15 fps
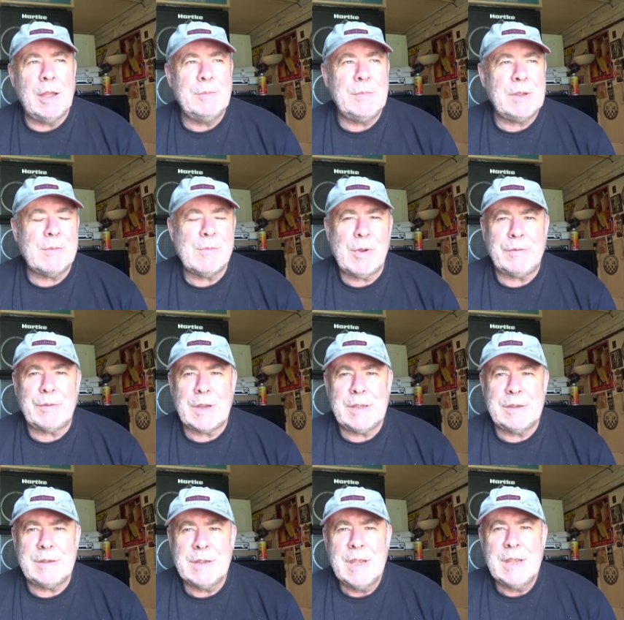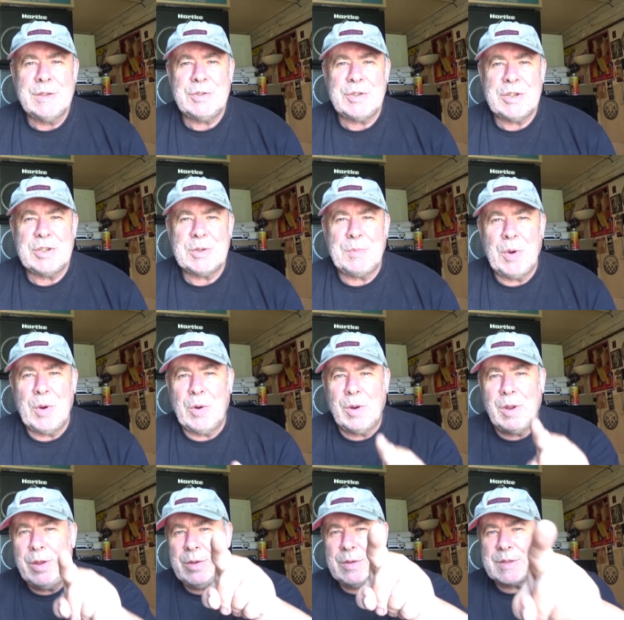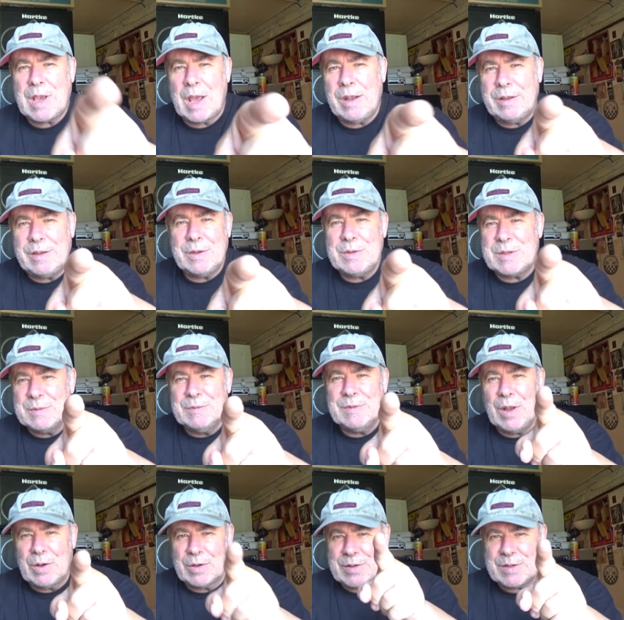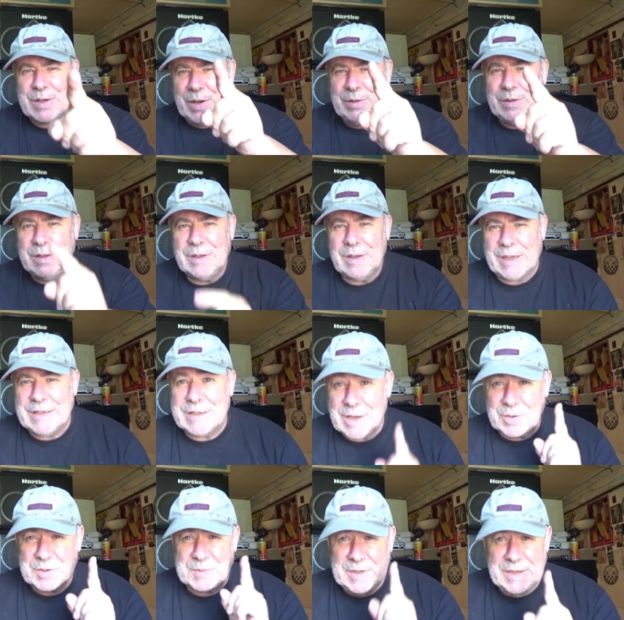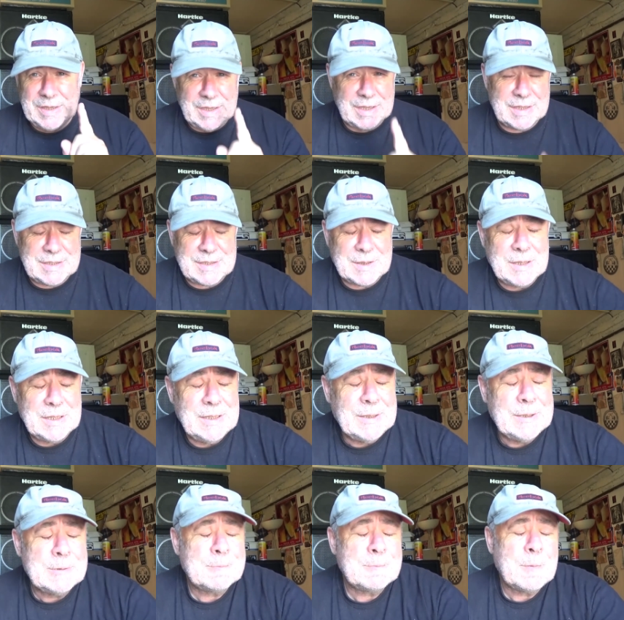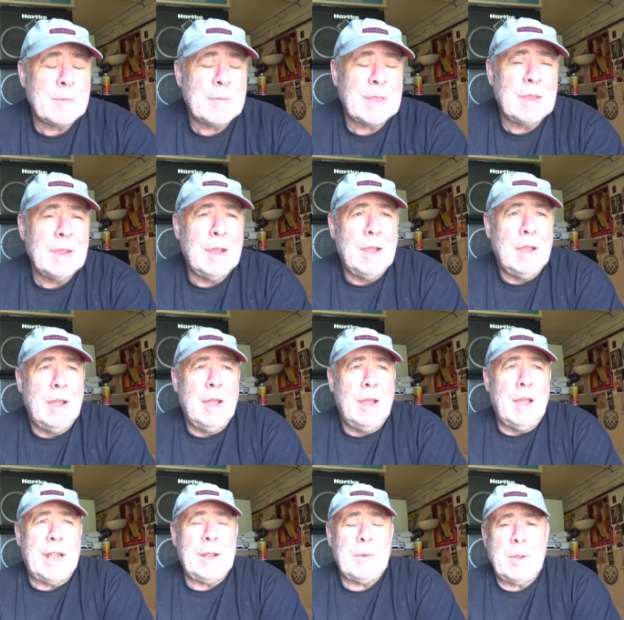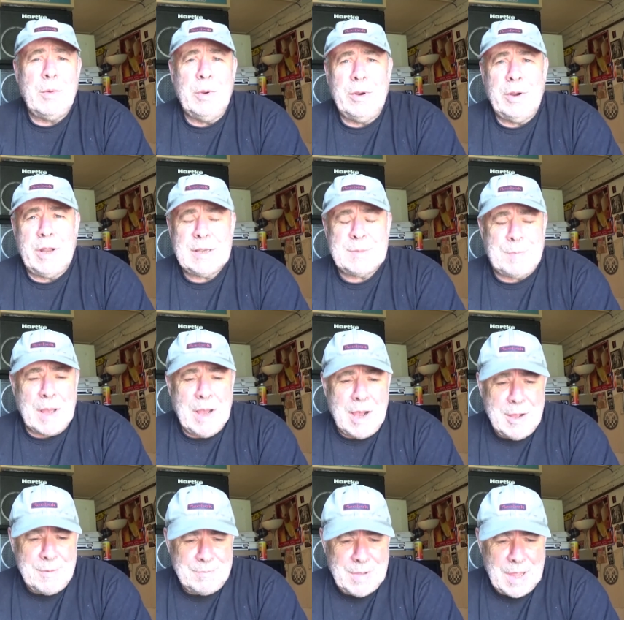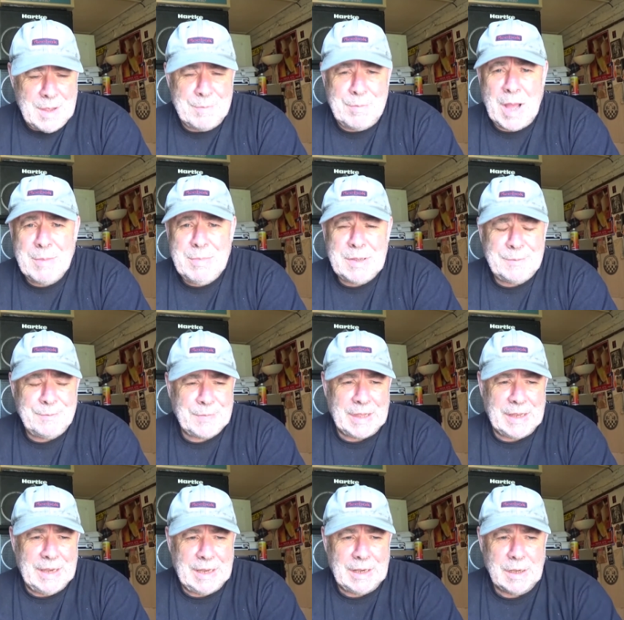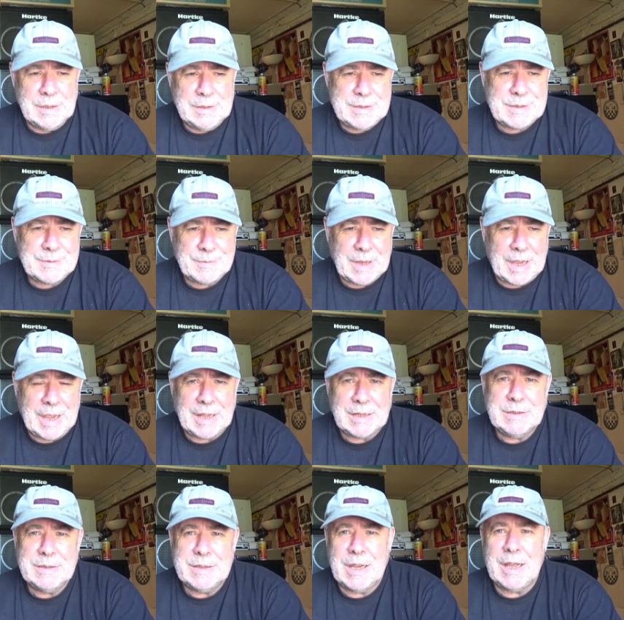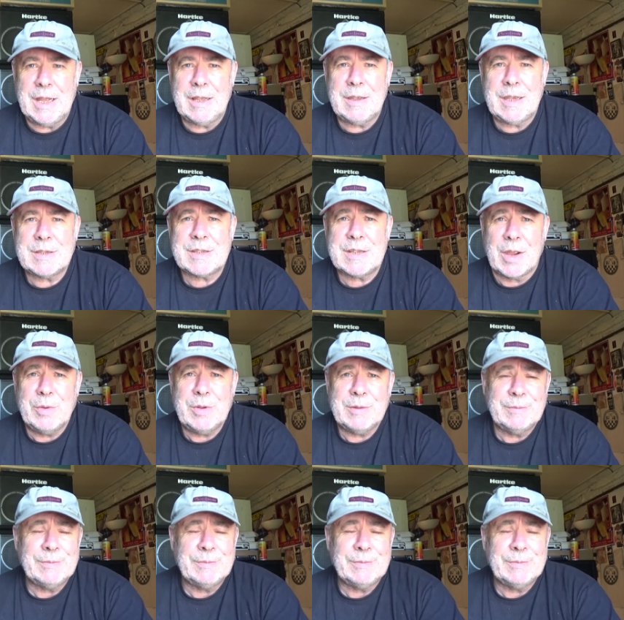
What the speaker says: Me and my friend Ginger Paul, who's going to do some vlogs soon. He tells me he is. Anyway, we were at this bar, a pub in England, and it snowed.